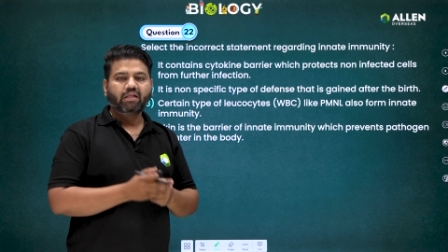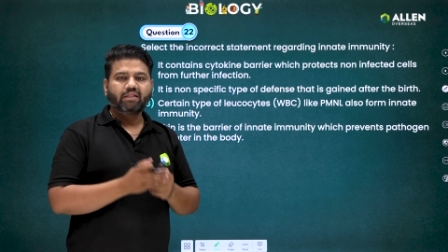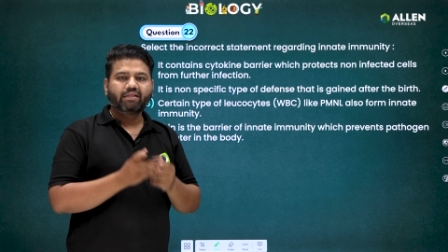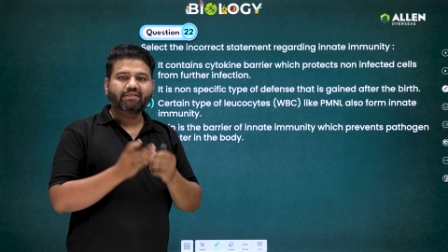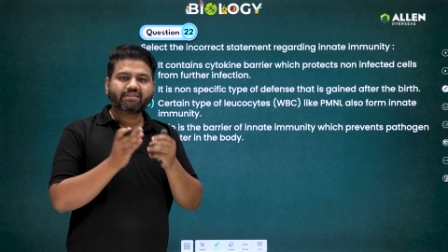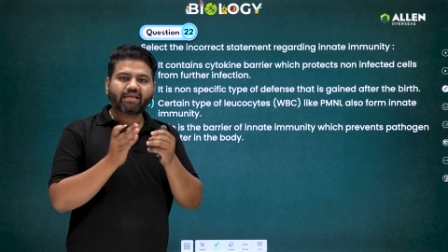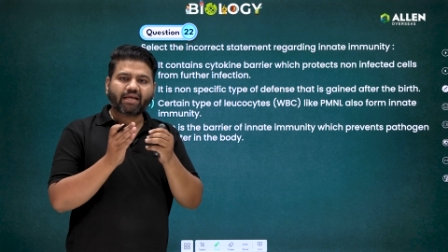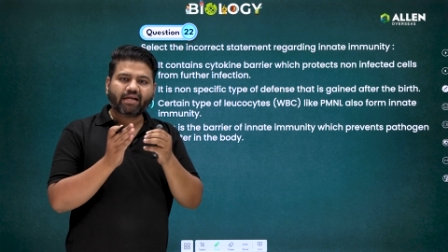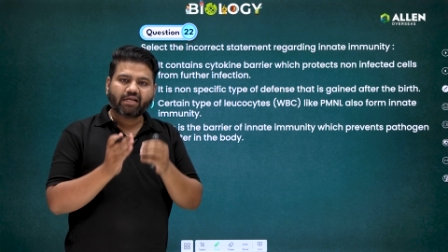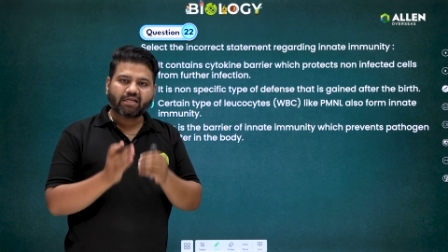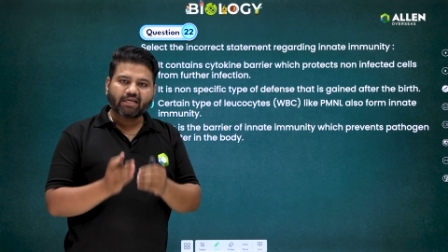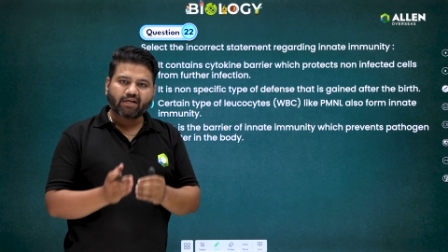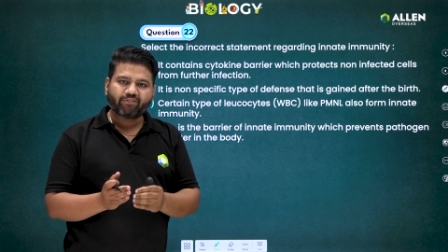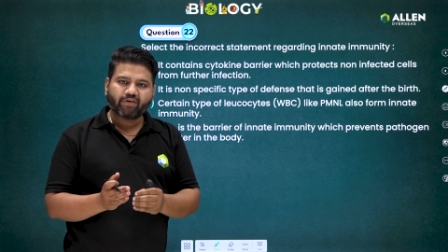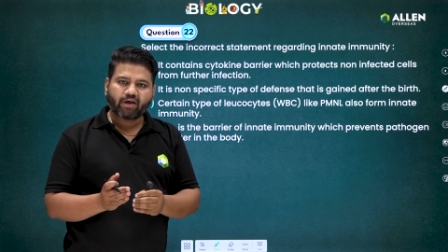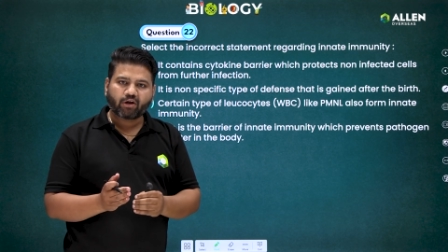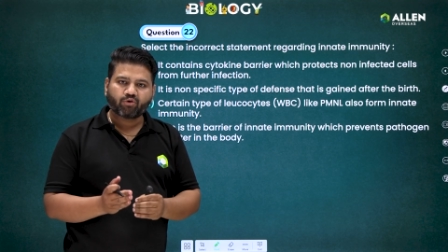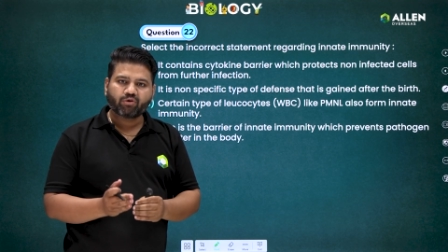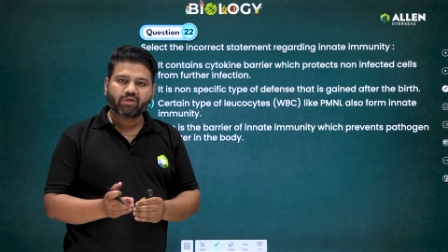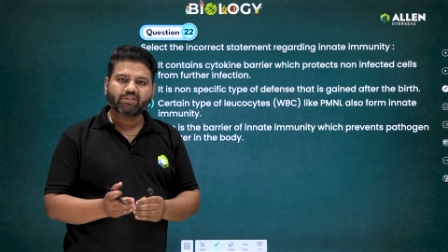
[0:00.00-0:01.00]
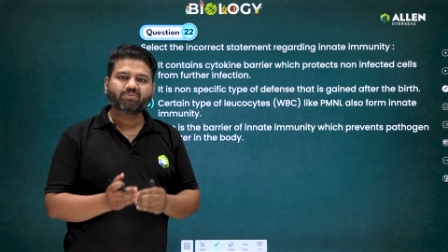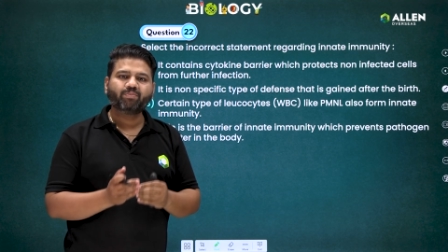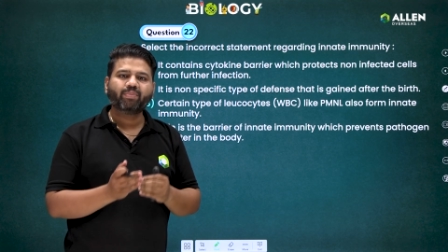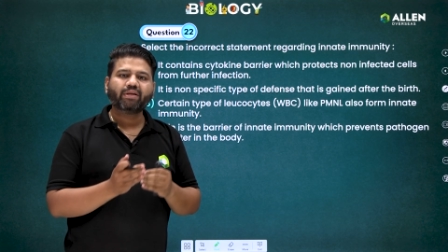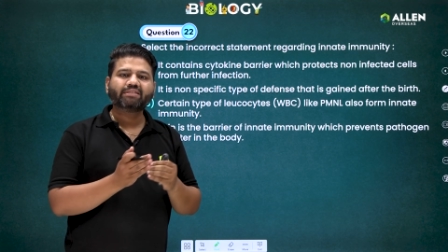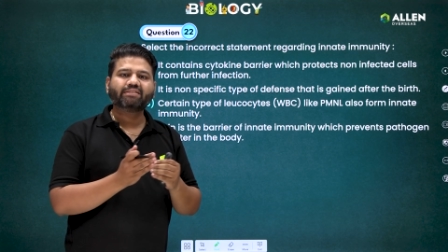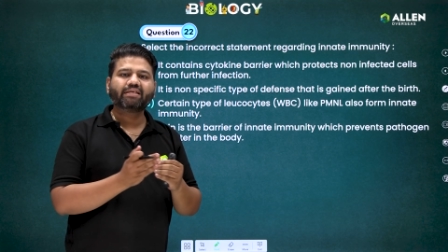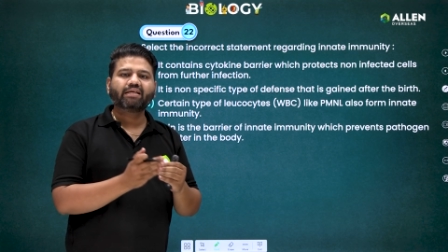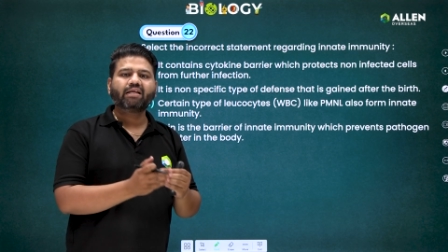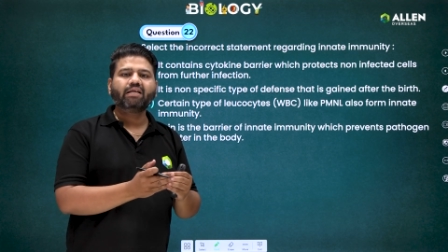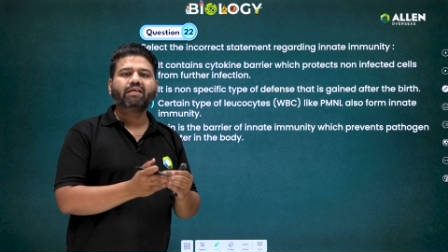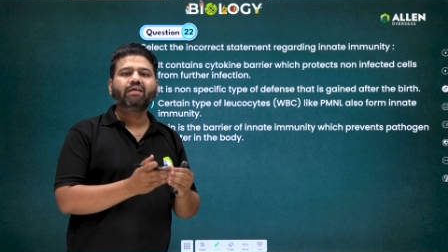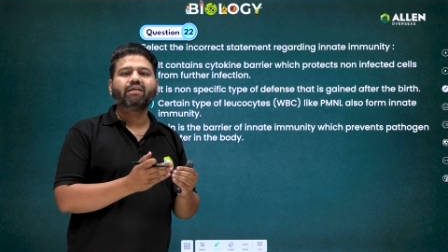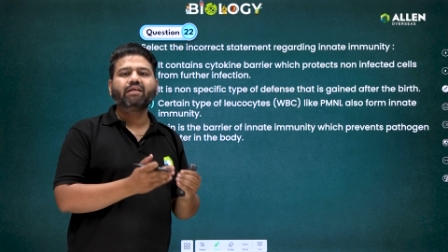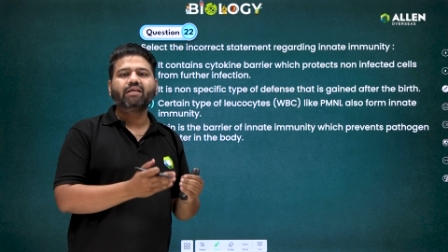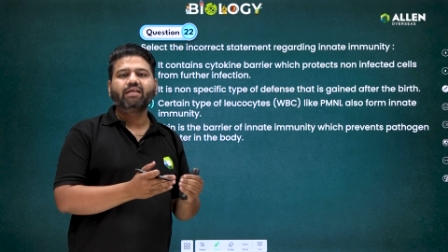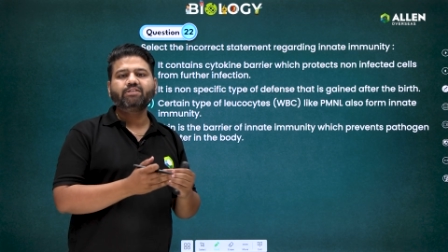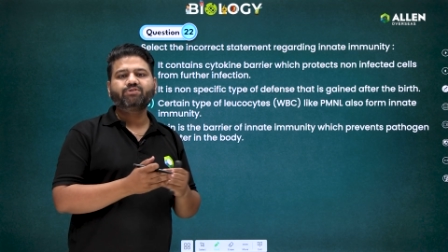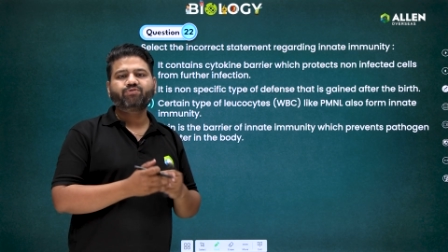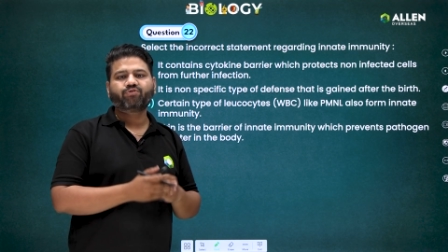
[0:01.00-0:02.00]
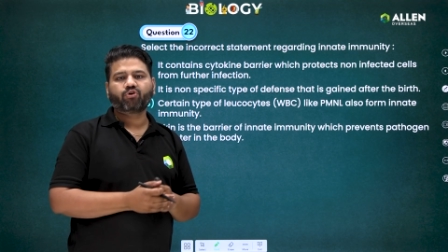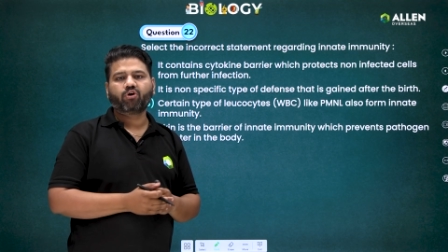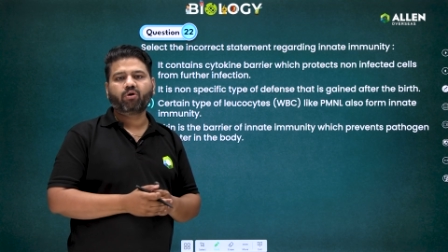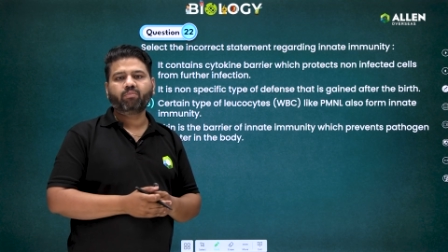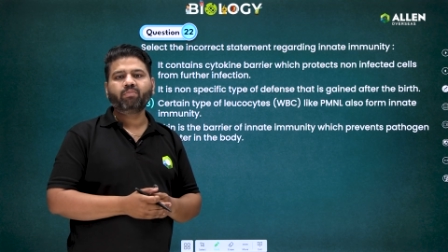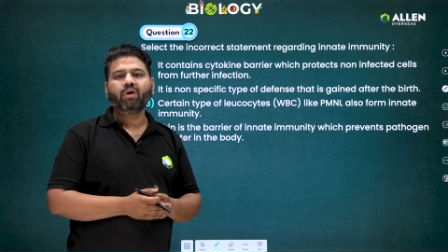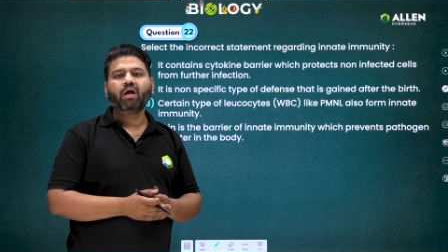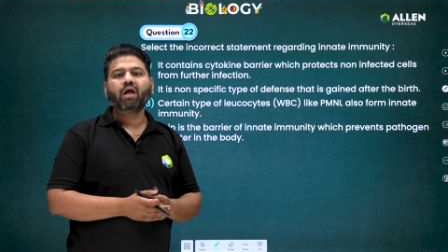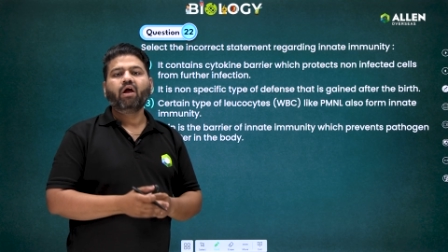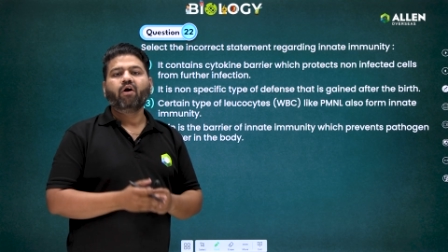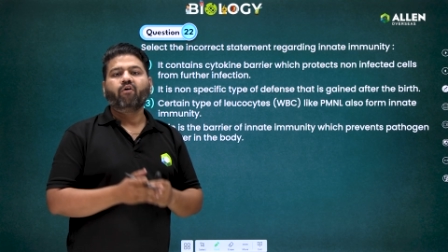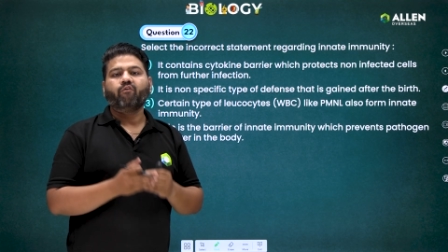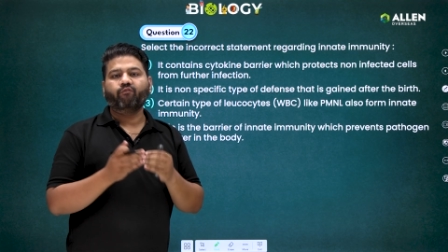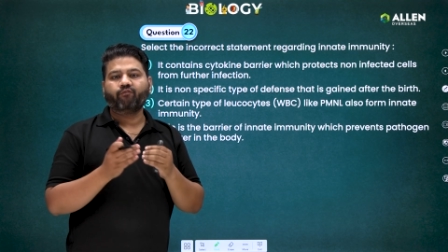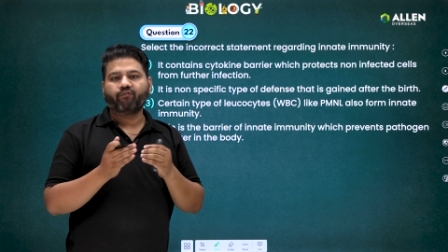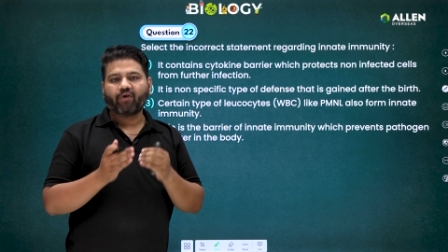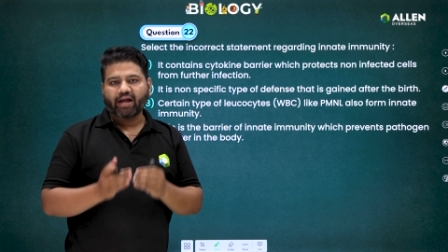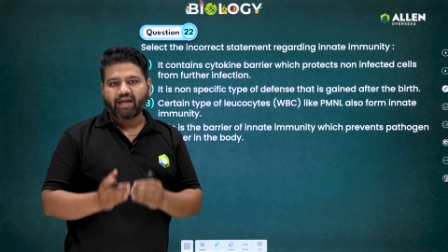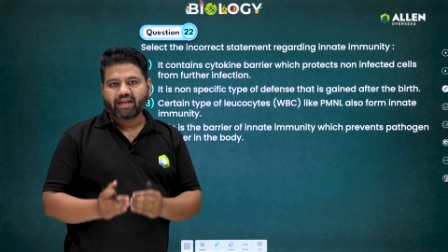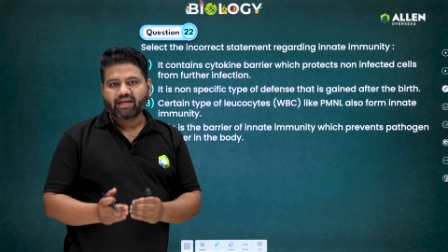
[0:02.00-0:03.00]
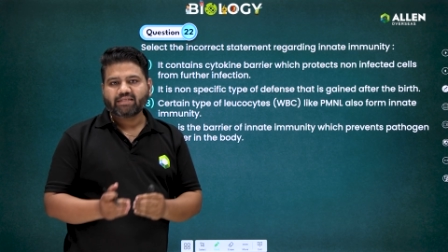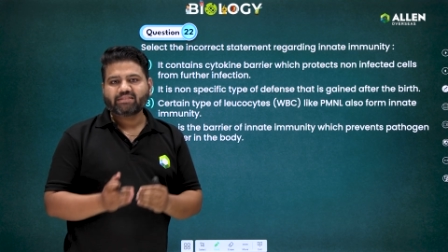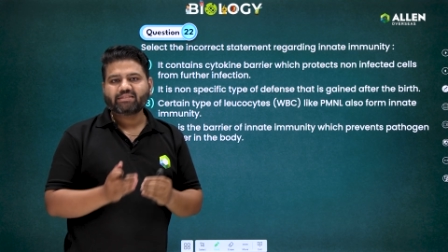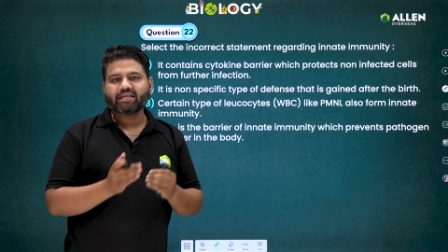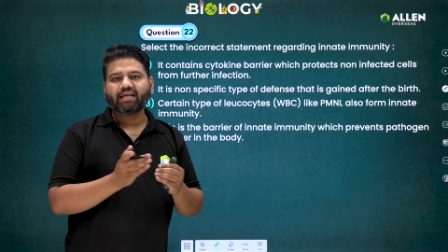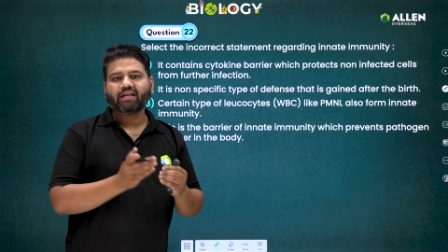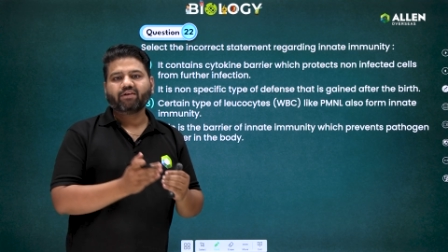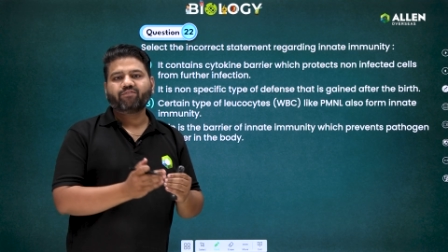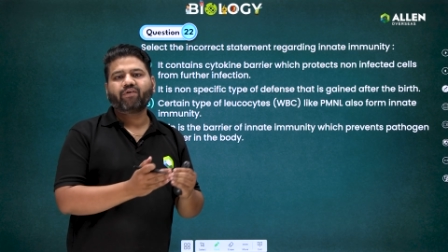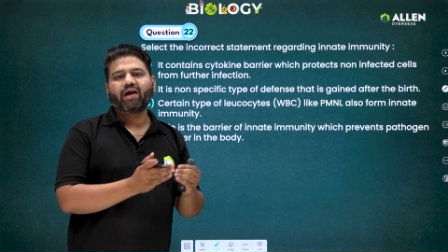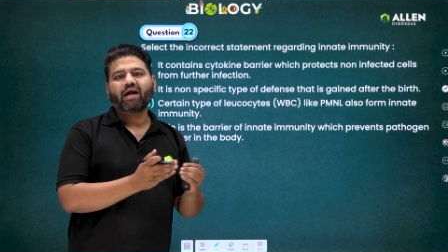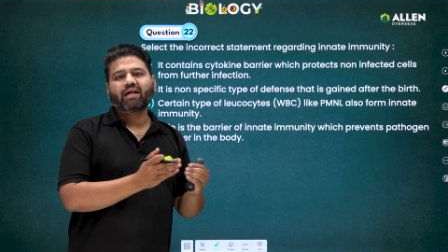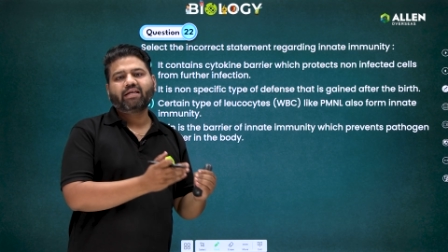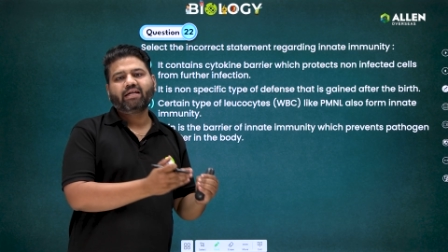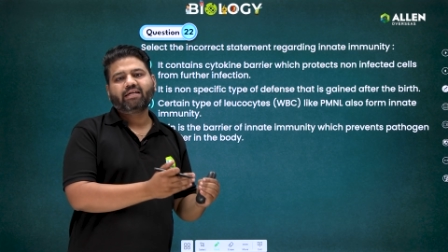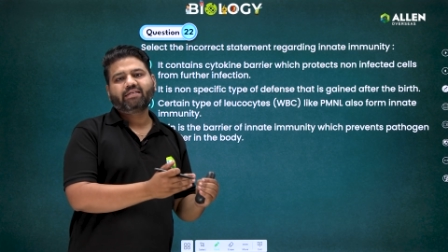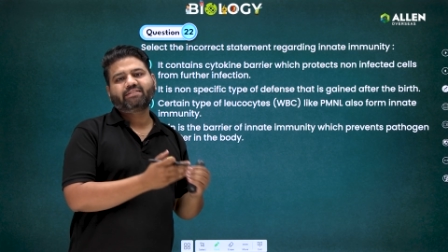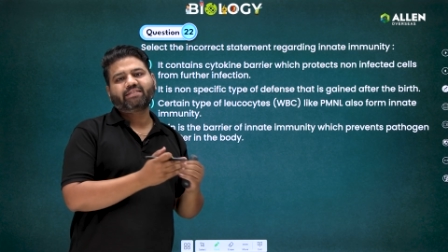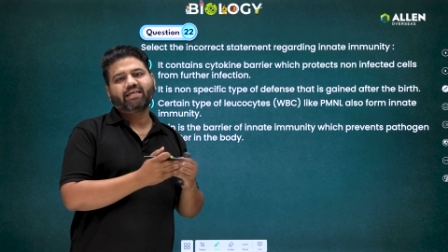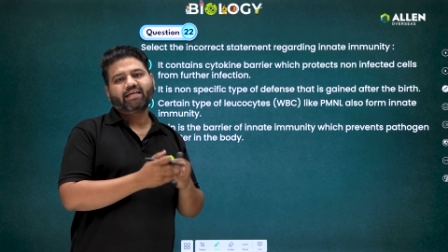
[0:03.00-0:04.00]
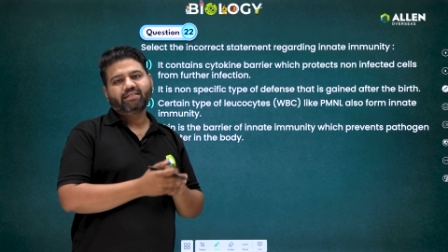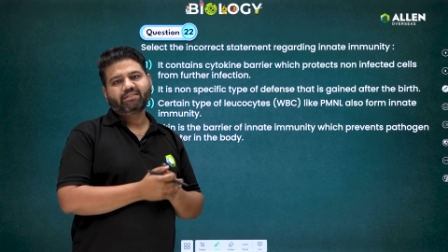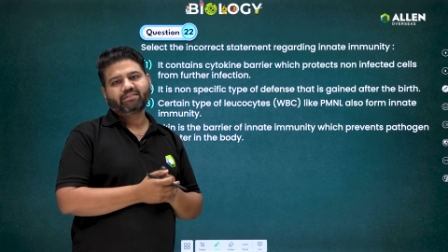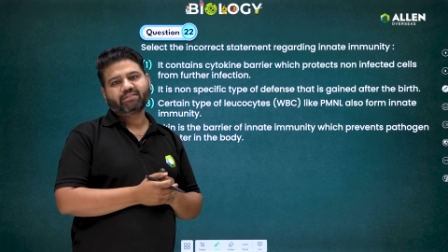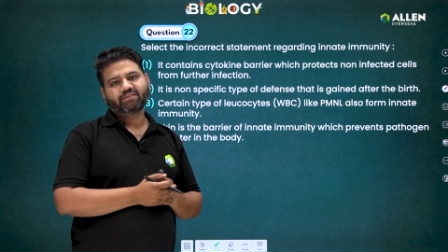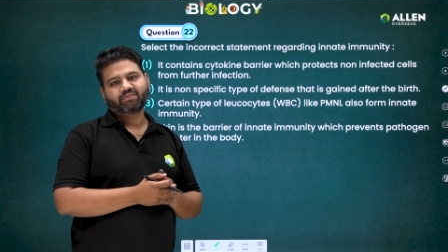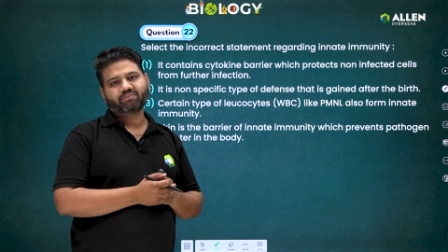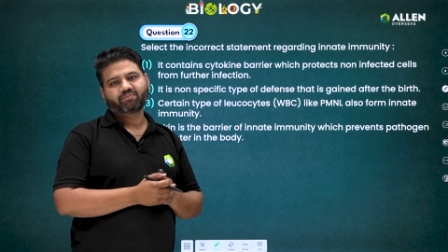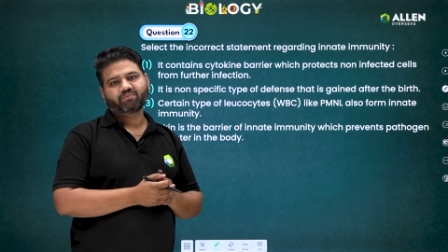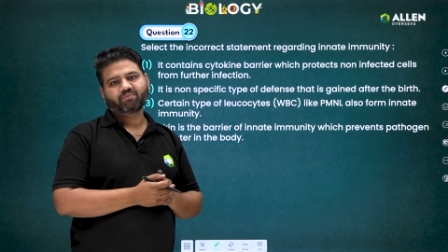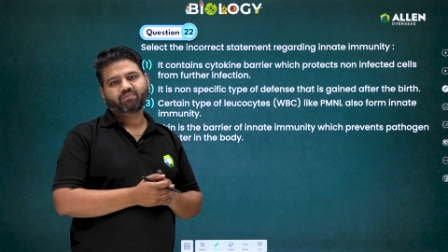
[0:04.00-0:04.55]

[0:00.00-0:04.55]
This interferon is basically released from virus infected cells